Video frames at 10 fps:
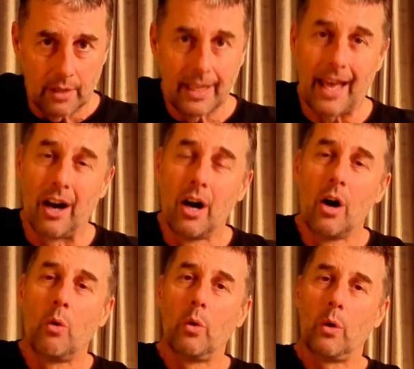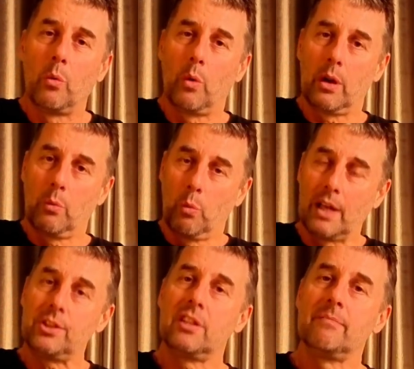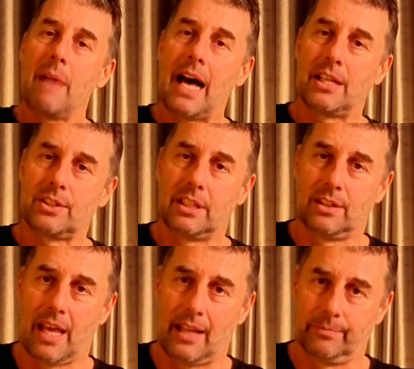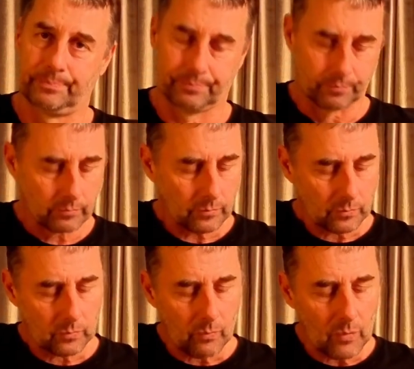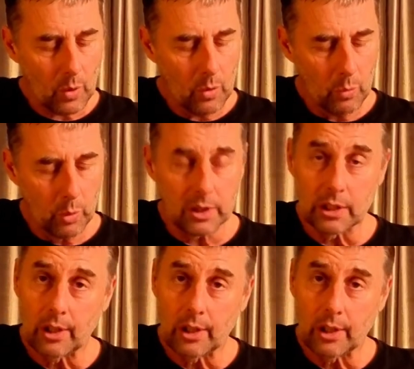Now, once you've mastered that, what I'd